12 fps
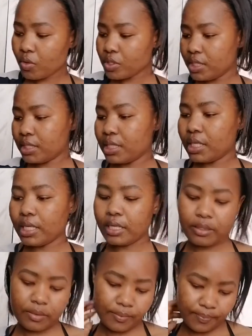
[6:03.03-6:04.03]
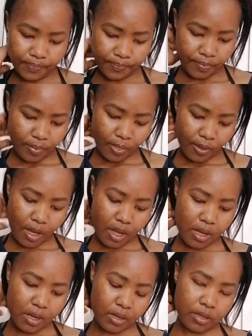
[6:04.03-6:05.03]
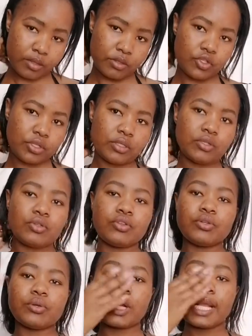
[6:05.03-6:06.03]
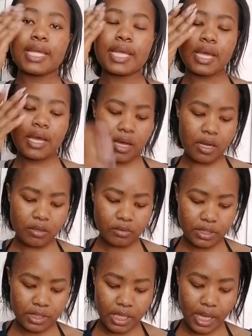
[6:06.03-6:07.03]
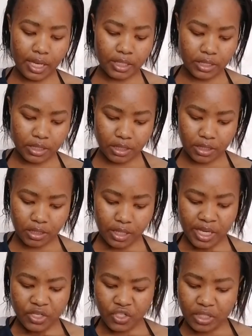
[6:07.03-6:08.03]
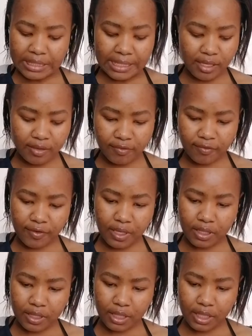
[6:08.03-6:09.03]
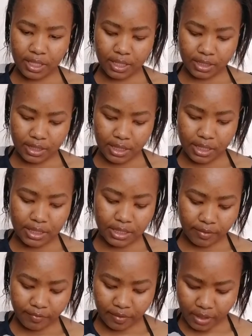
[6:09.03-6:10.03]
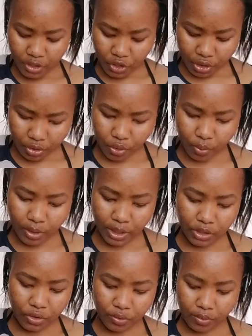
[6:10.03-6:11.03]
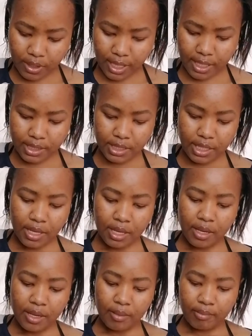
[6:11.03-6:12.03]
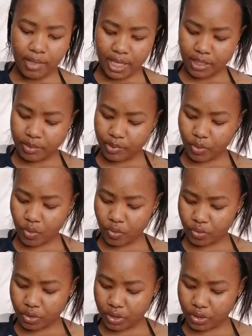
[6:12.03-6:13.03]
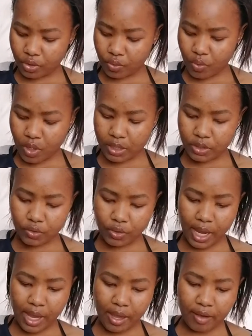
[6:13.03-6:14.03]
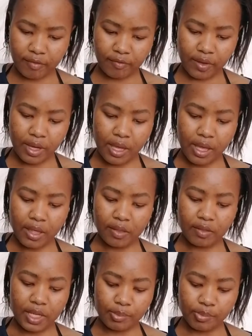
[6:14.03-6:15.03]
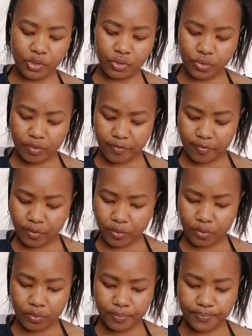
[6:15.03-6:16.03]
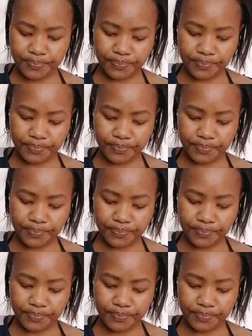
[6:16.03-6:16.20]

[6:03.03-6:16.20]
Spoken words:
concealer, just to clear out and just give it a definition. You want to do that mainly because you want to have that beautiful